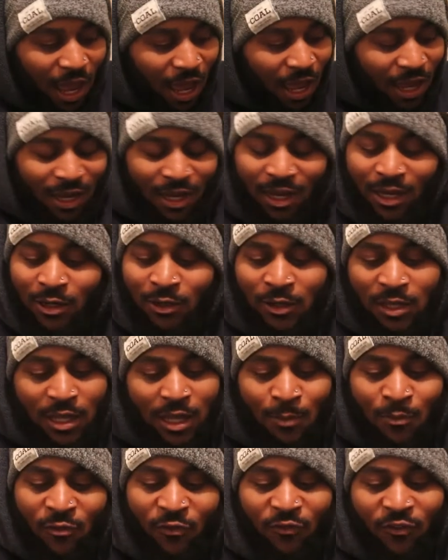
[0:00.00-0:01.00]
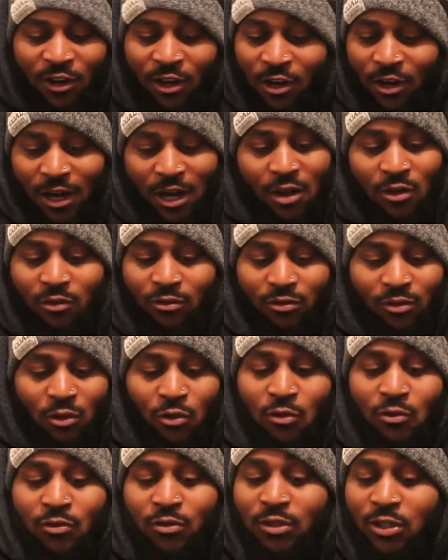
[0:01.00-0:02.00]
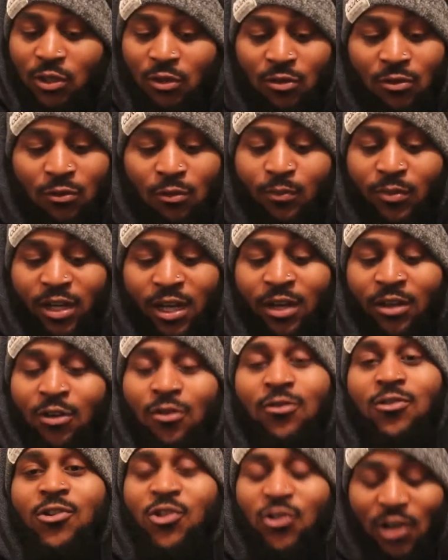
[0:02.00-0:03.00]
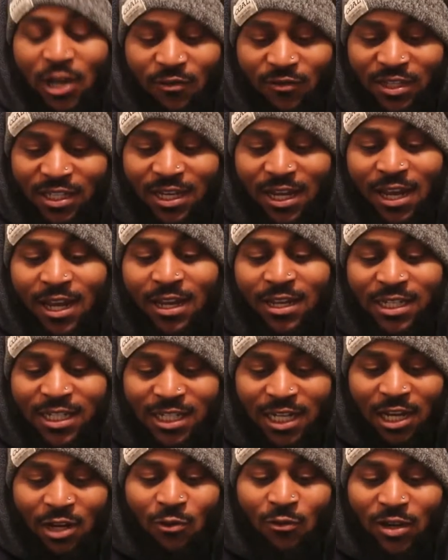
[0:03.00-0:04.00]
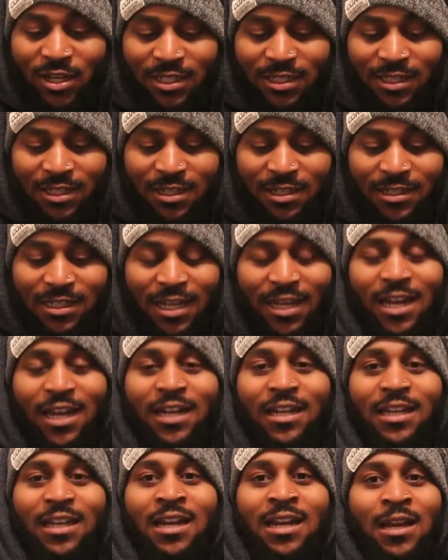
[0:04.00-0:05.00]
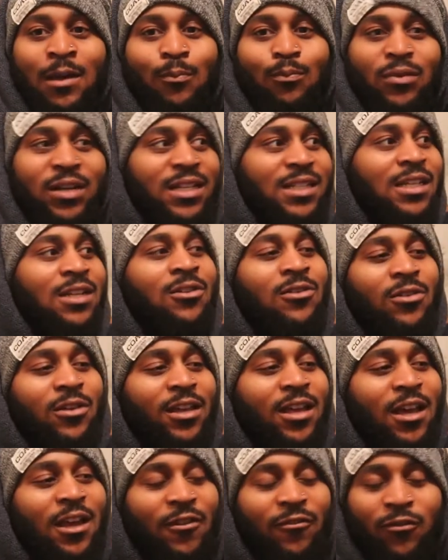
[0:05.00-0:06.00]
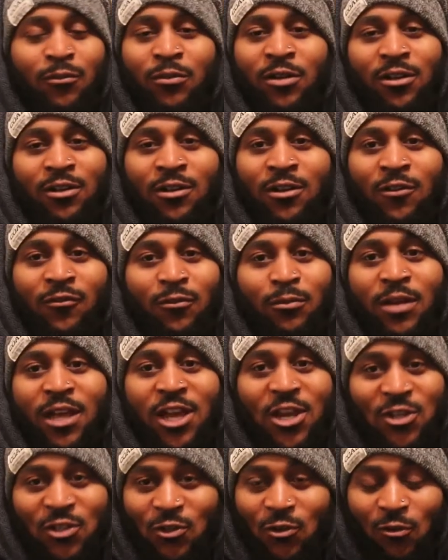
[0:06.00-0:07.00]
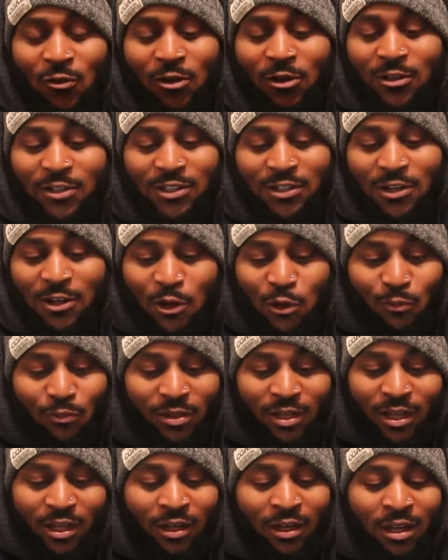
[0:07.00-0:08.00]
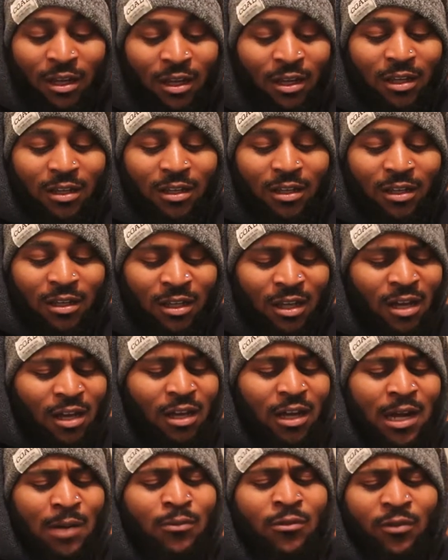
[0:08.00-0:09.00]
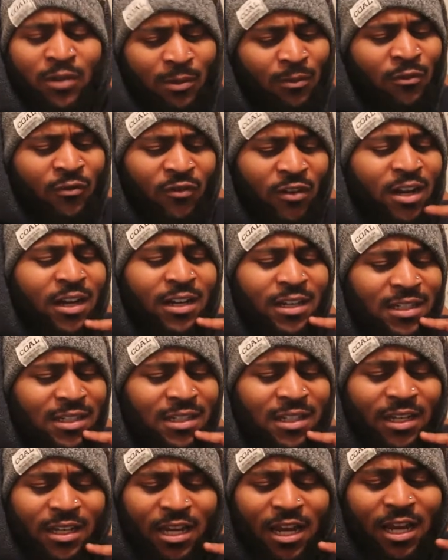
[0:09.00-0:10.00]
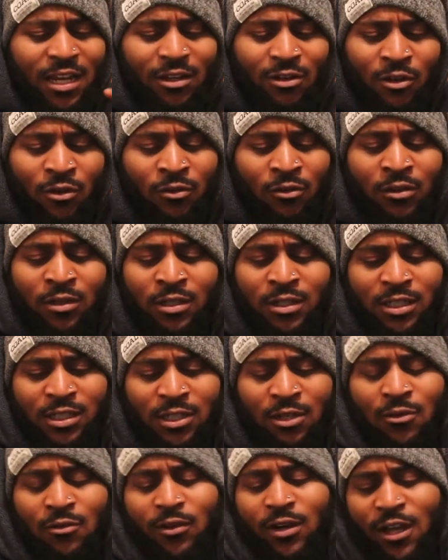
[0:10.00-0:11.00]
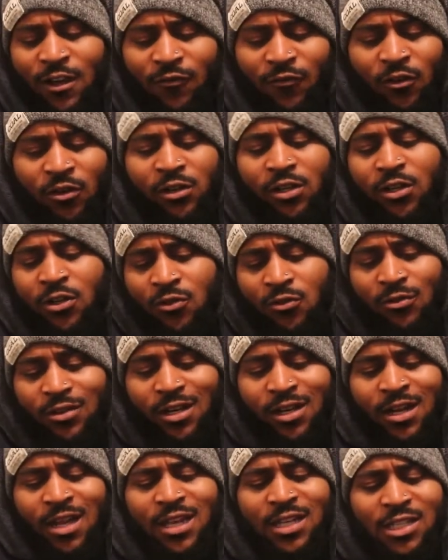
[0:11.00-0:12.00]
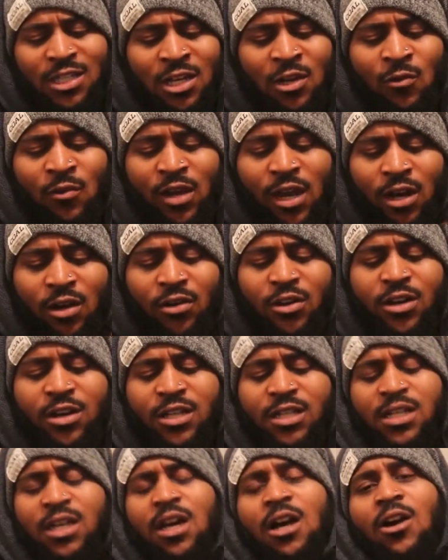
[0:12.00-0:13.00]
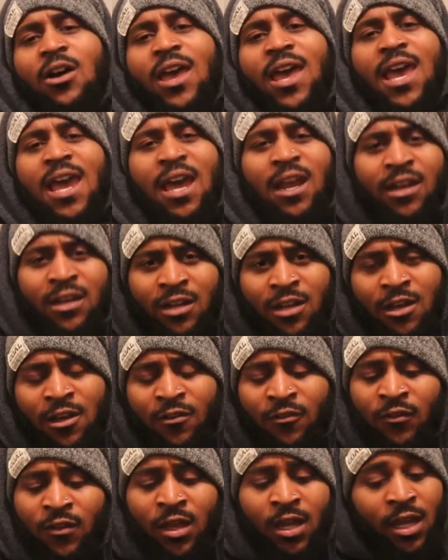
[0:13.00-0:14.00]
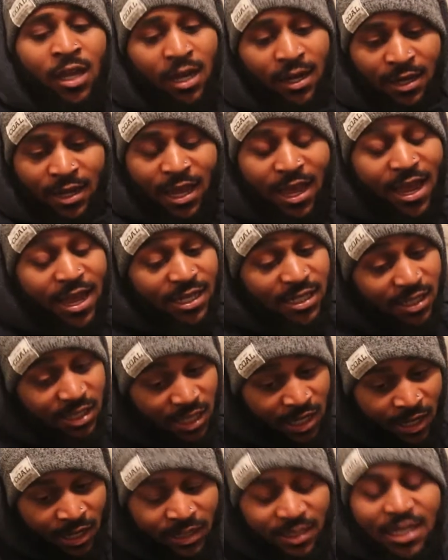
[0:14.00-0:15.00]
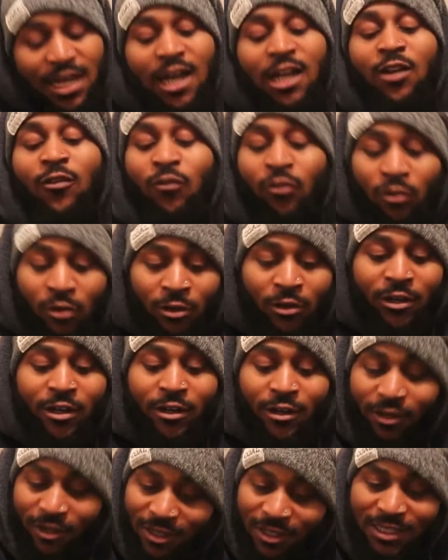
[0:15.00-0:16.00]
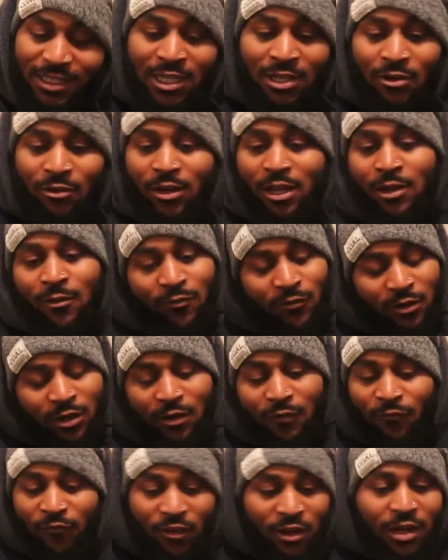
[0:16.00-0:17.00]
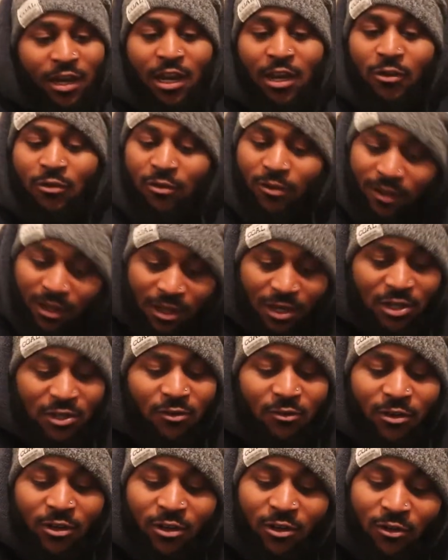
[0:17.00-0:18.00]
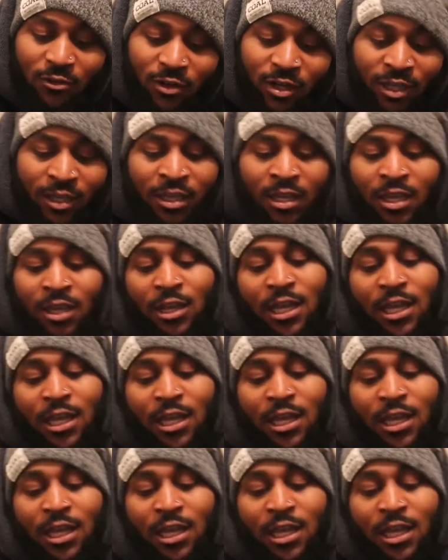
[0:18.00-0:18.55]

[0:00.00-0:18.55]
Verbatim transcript: I gotta, I'm gonna figure out who's who, but I know who Travis Scott and Sheck Wes is. I got, and I plus I know the guy from the um, from the Astroworld song, but yeah, I'm gonna, I'm gonna figure this junk out though. So without further ado, the next song we got on here is called Had Enough, and it has Don Toliver on here. He's singled out. I'm finna figure out who he is real quick.